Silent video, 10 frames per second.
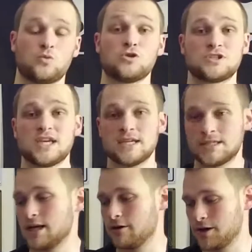worst case
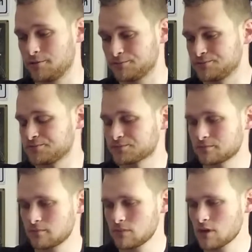scenario.
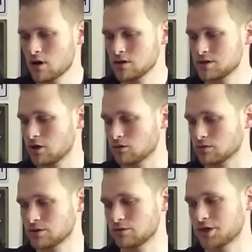So,
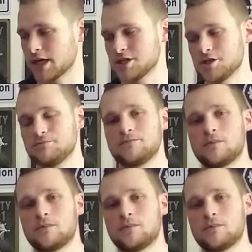little tangent.